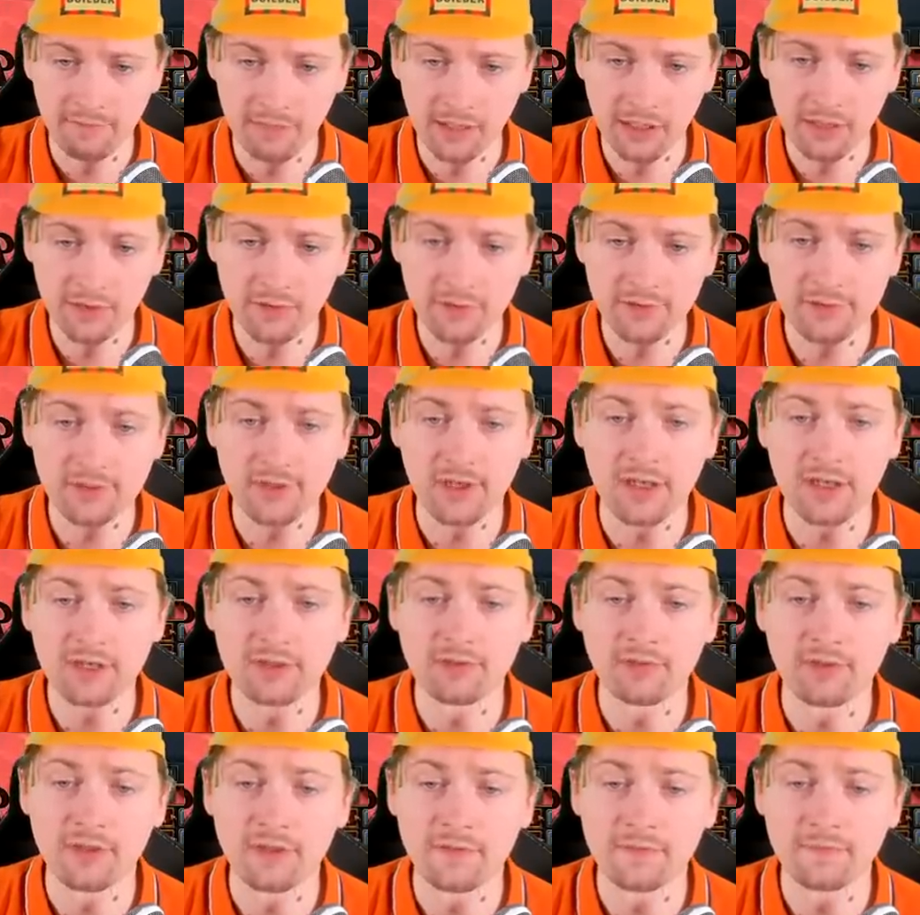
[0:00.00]
Then I'm gonna start
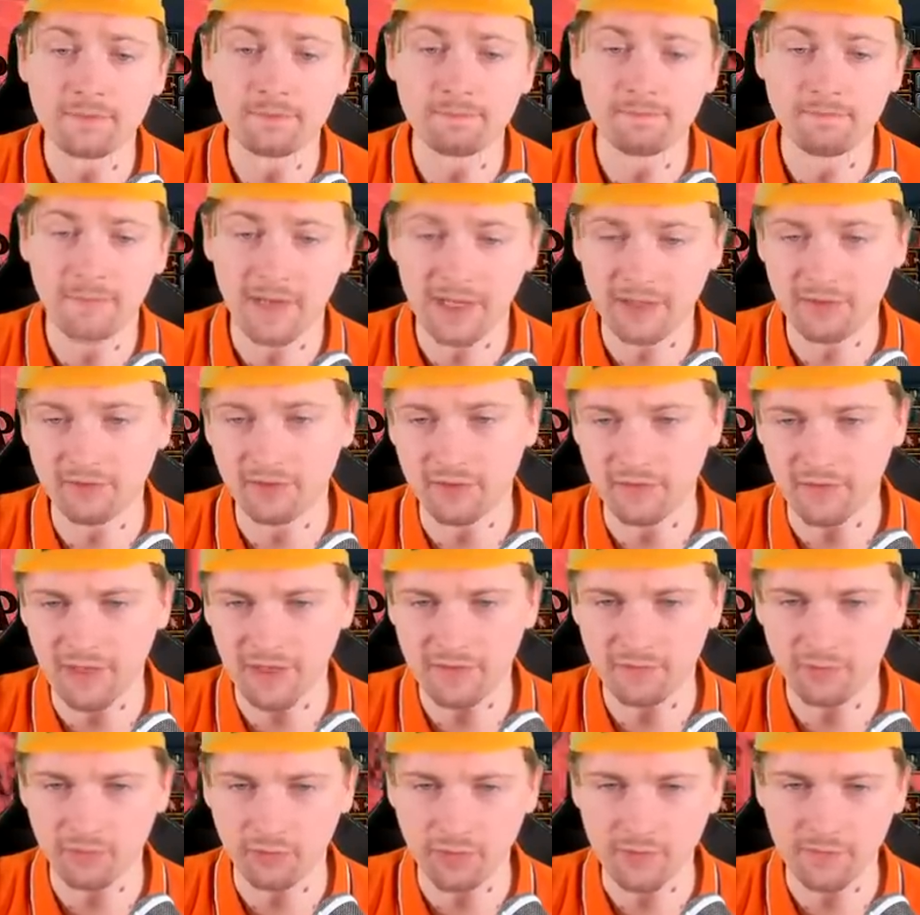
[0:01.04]
reinf- I don't even
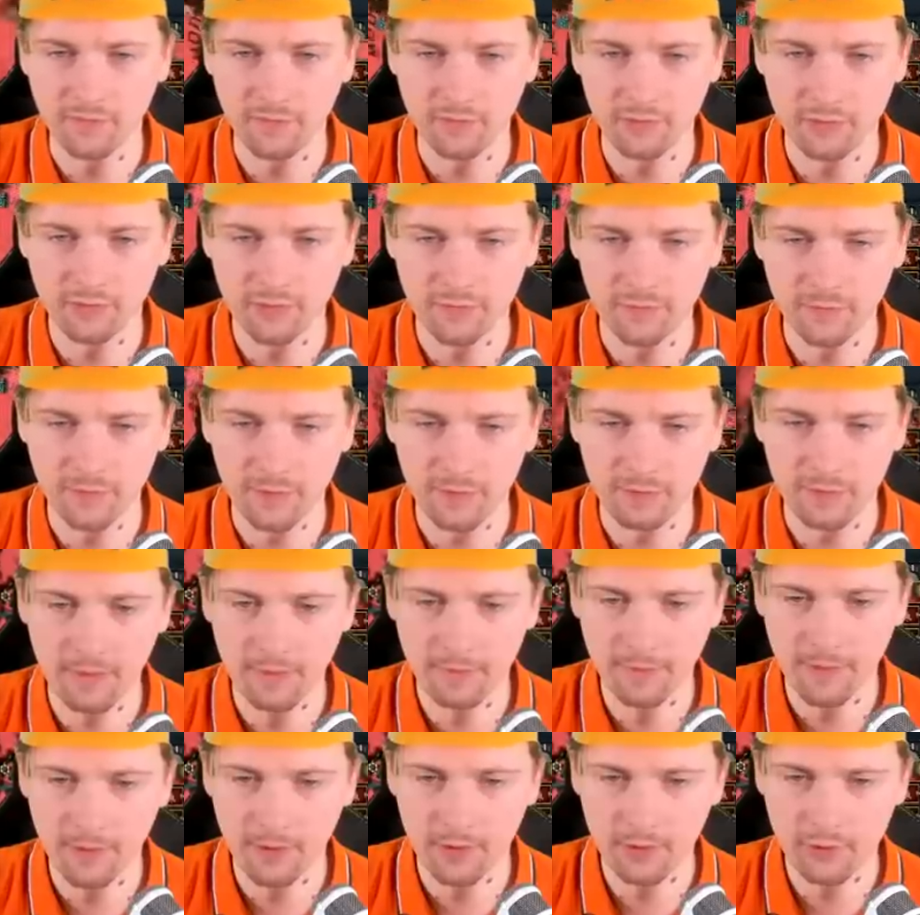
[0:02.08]
have to reinforce with my
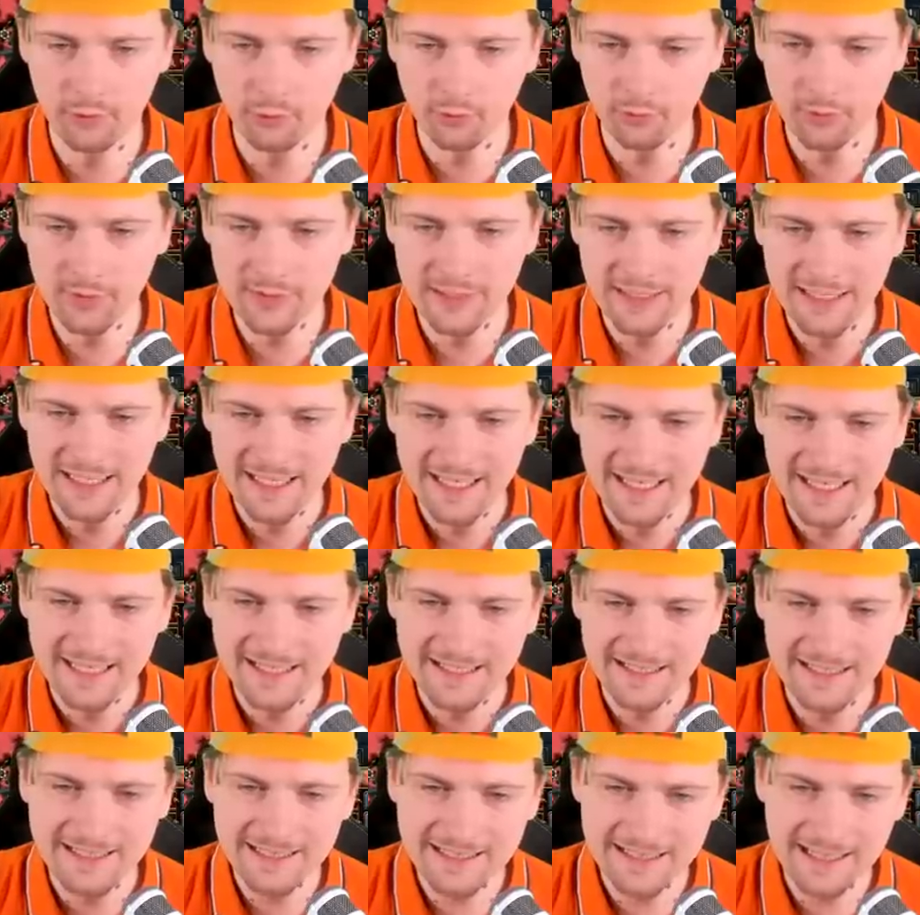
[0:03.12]
manpower troops.
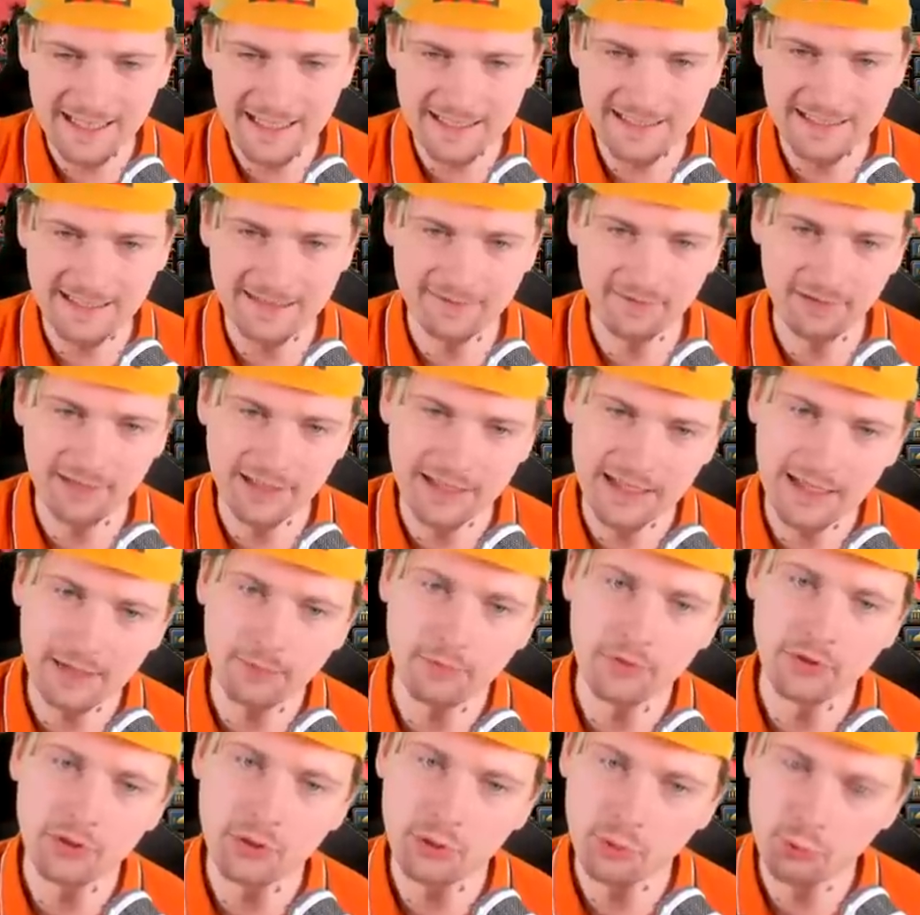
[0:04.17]
These guys are right
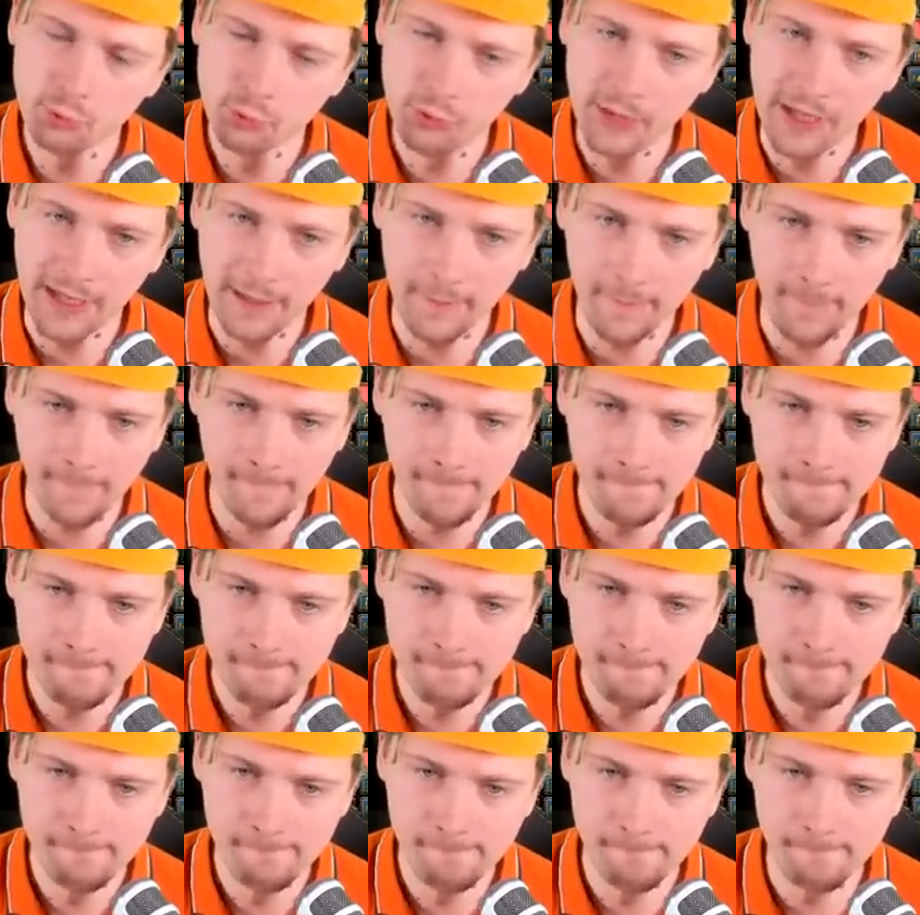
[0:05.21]
now in Cuneo.
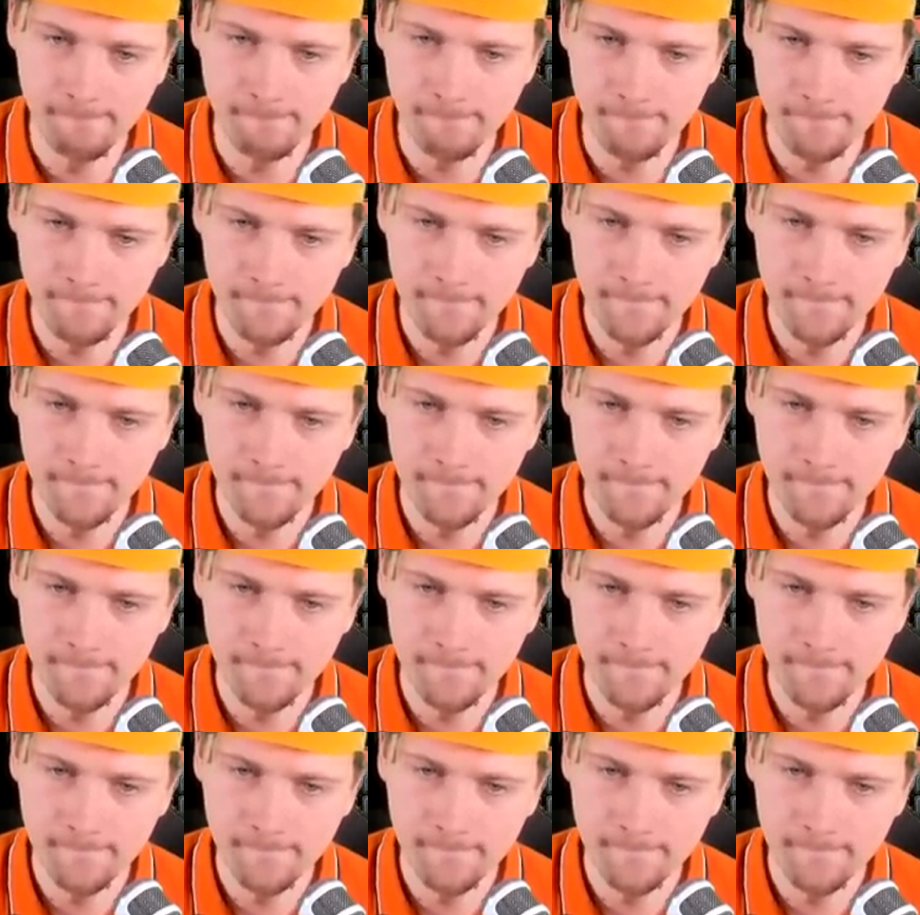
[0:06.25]
Hmm.